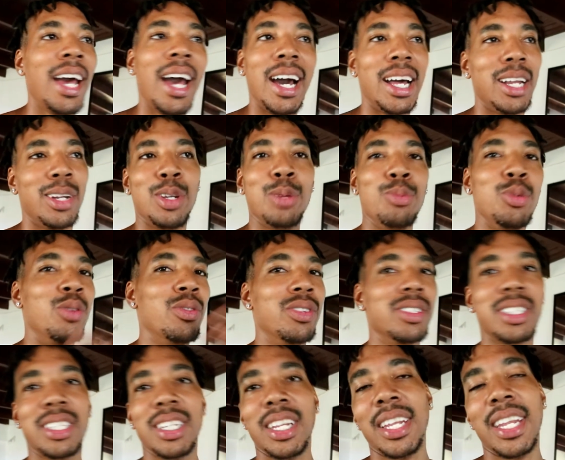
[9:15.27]
and then move on
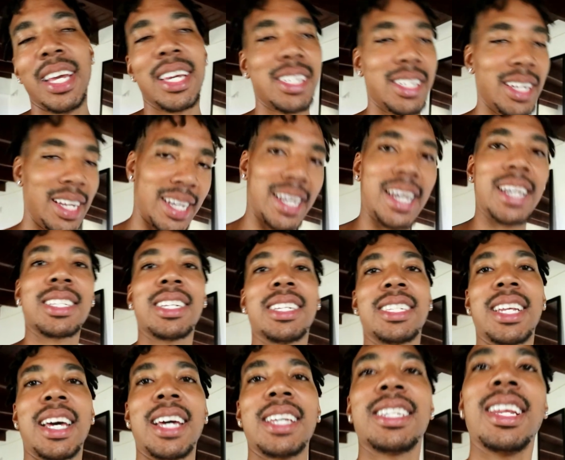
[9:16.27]
to the next leg
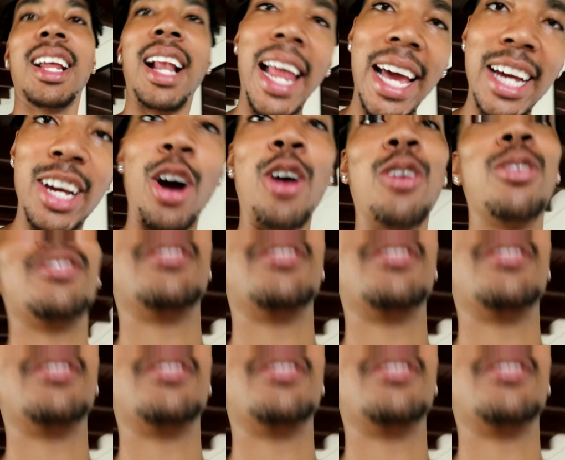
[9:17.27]
exercise. Let's go.